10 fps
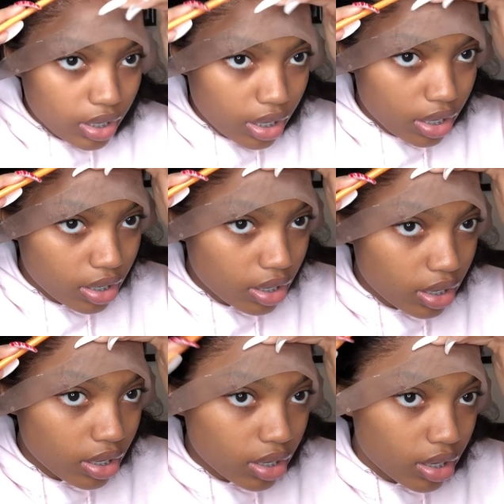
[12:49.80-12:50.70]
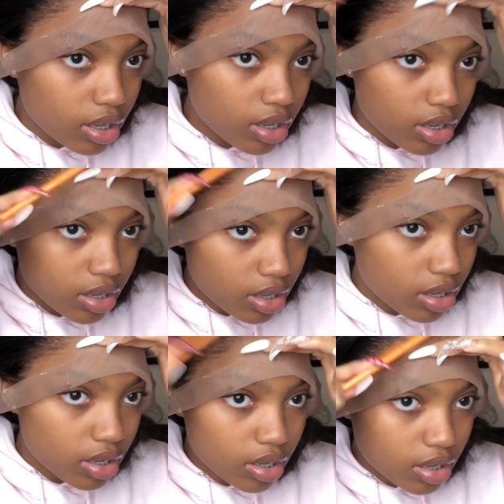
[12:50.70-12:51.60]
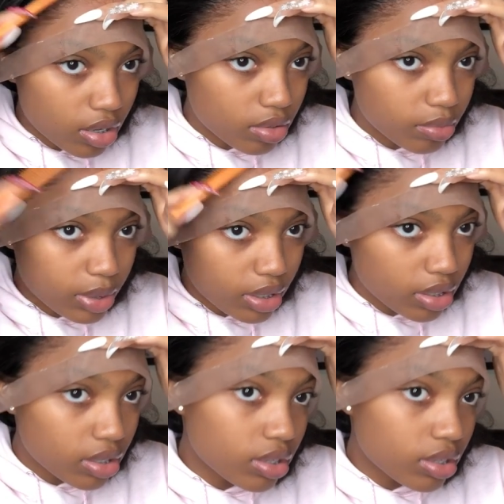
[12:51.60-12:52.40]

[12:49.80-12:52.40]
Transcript: Kinda gotta comb it.